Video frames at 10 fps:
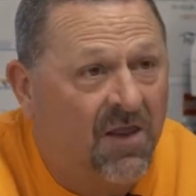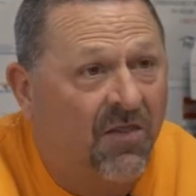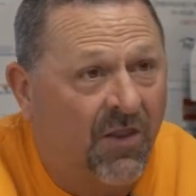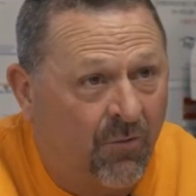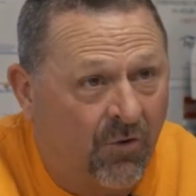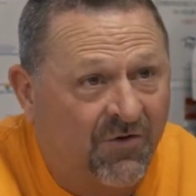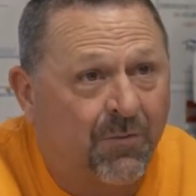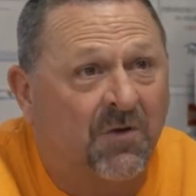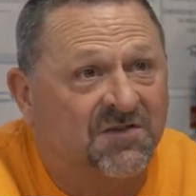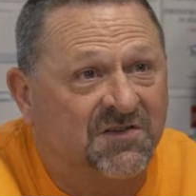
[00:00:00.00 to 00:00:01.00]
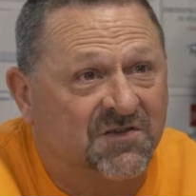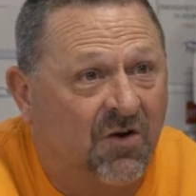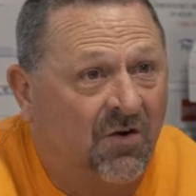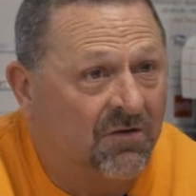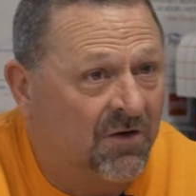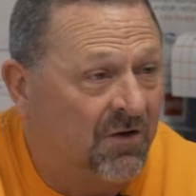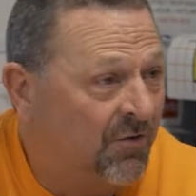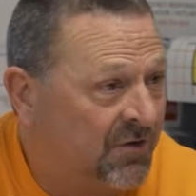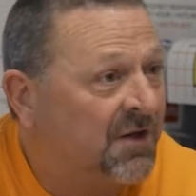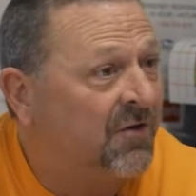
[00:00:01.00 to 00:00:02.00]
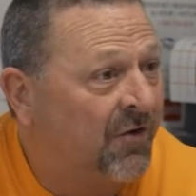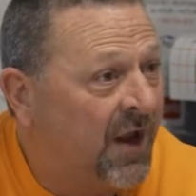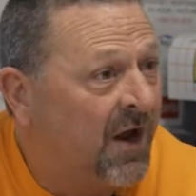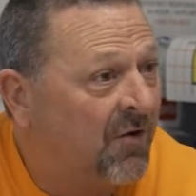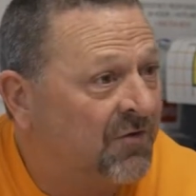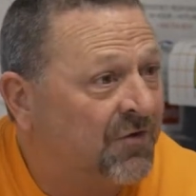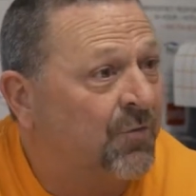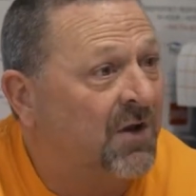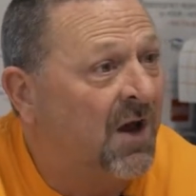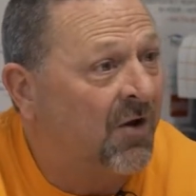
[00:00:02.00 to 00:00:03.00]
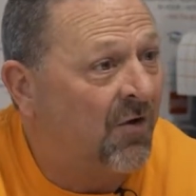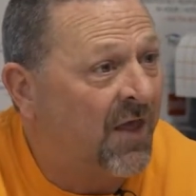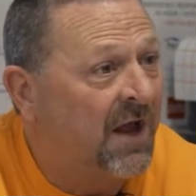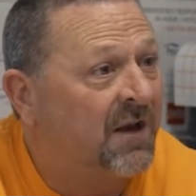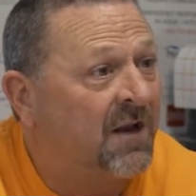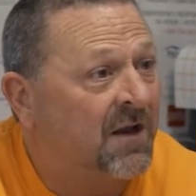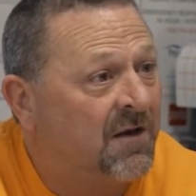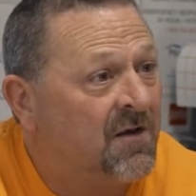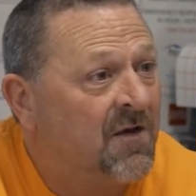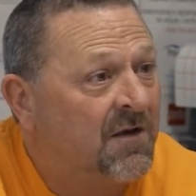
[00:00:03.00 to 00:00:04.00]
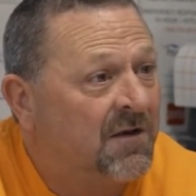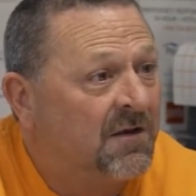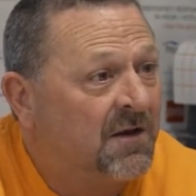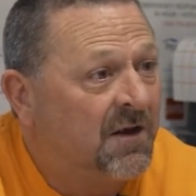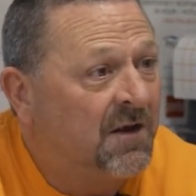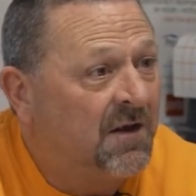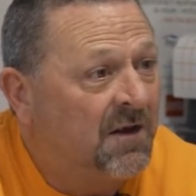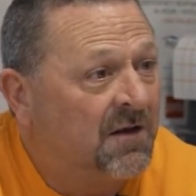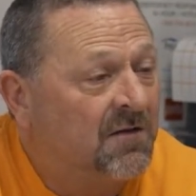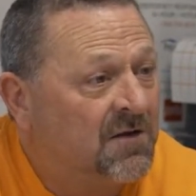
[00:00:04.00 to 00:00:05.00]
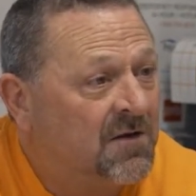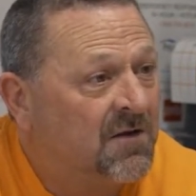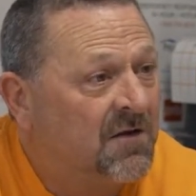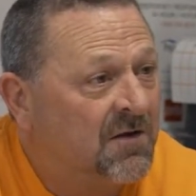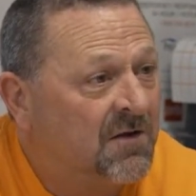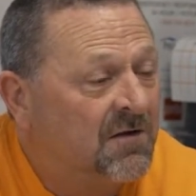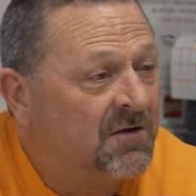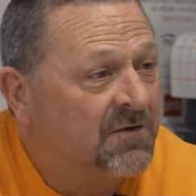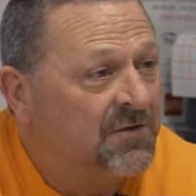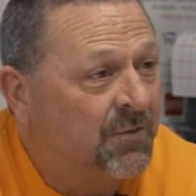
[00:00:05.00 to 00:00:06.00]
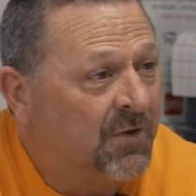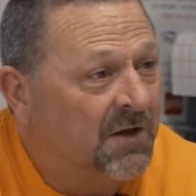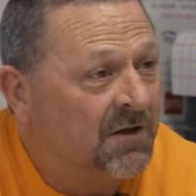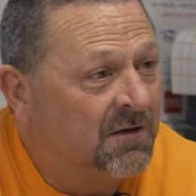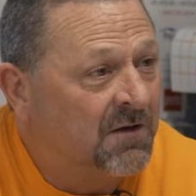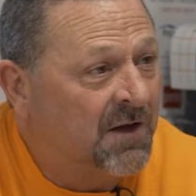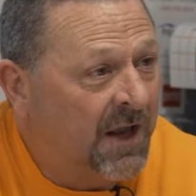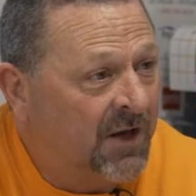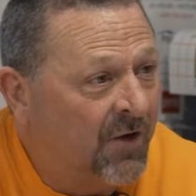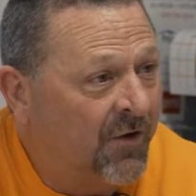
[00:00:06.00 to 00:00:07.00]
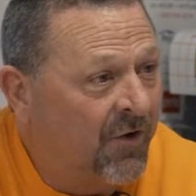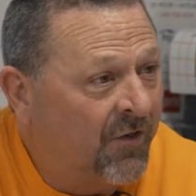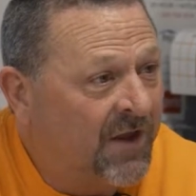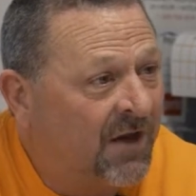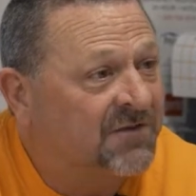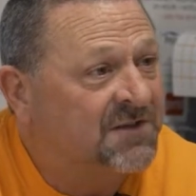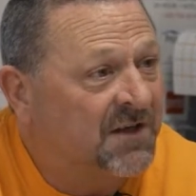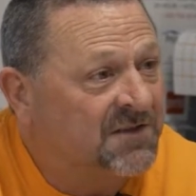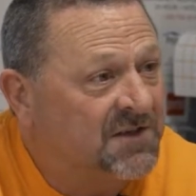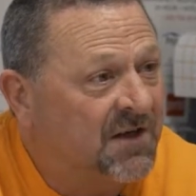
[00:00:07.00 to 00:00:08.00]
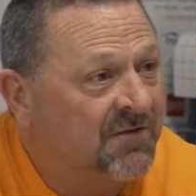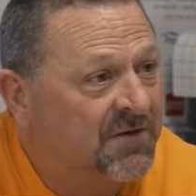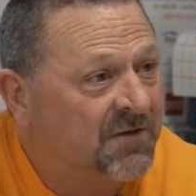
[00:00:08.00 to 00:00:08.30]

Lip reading: They weren't supposed to start, until now, so we got all that done, and so we could gain on all the outside stuff.